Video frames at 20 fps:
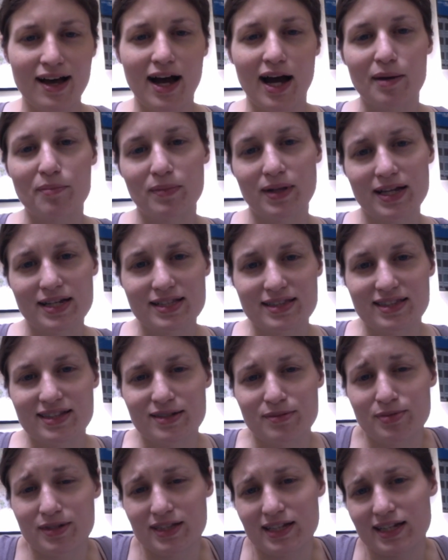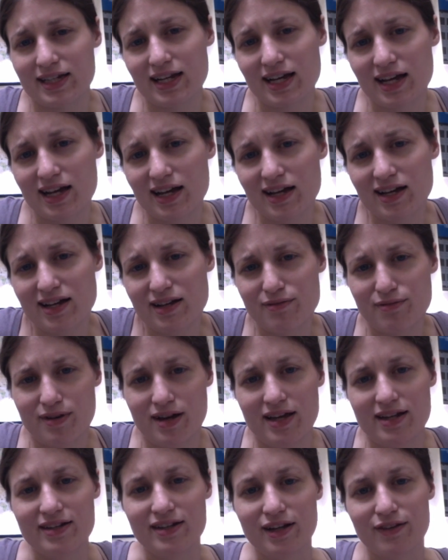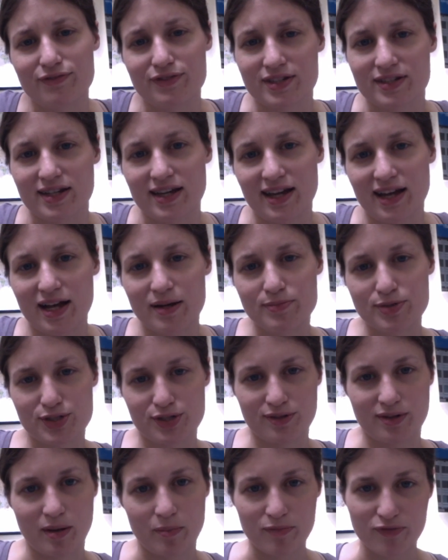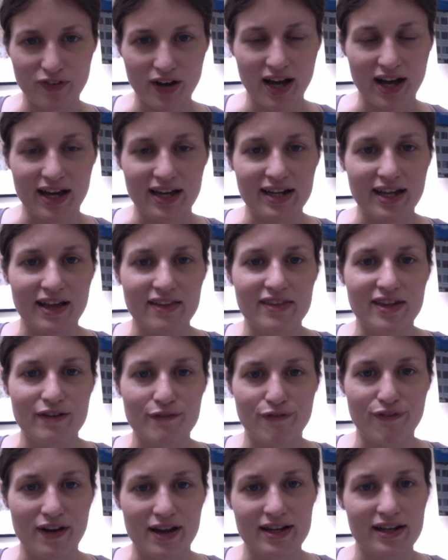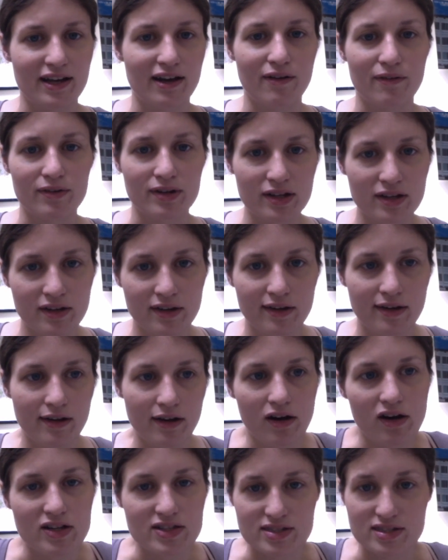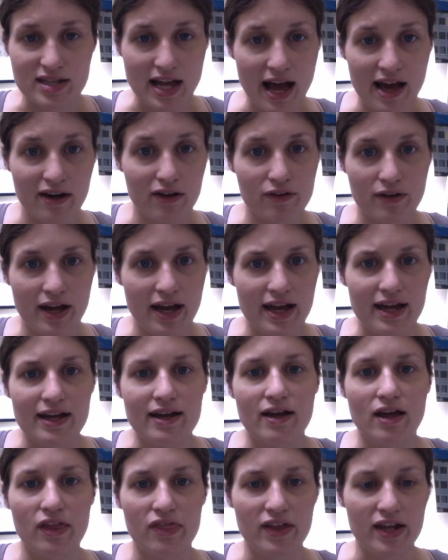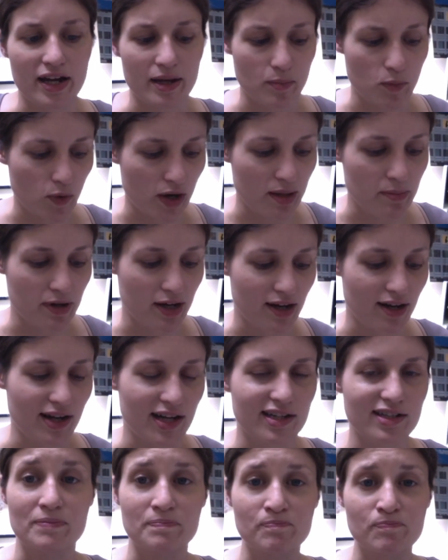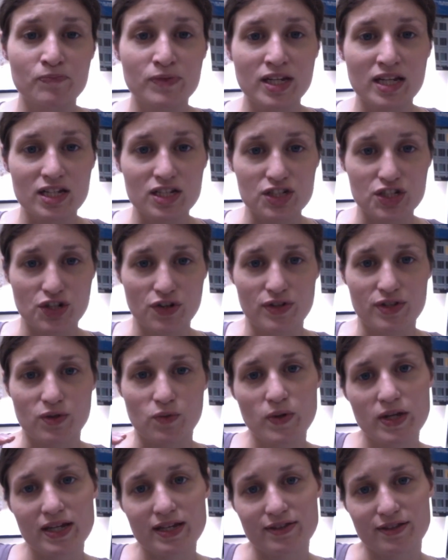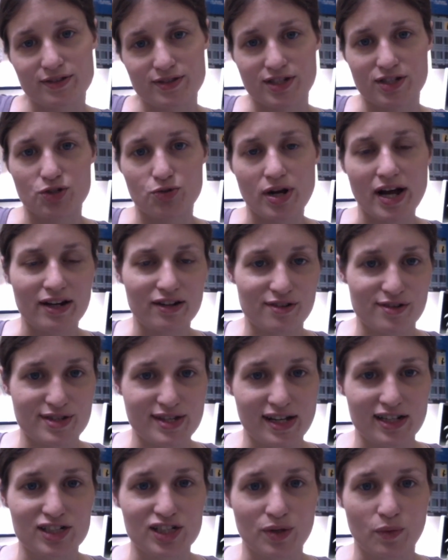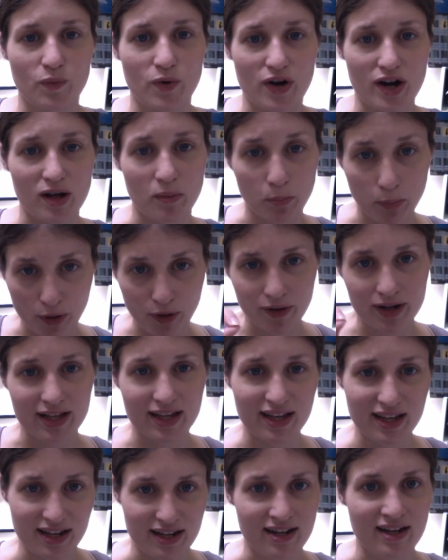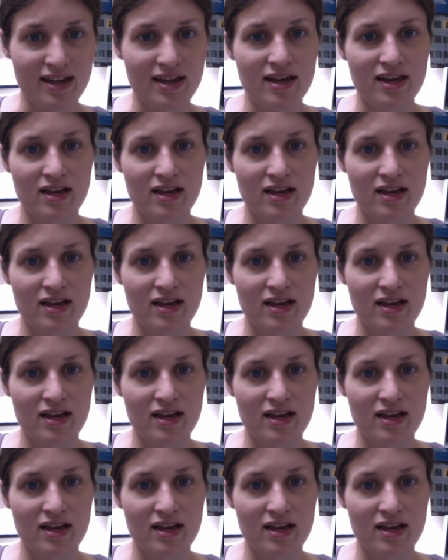I'm likely to be like, I read enough today, I'm sure I'm fine, and then find out on Saturday that I'm way behind. During the week, there's a tracker section where I'll put in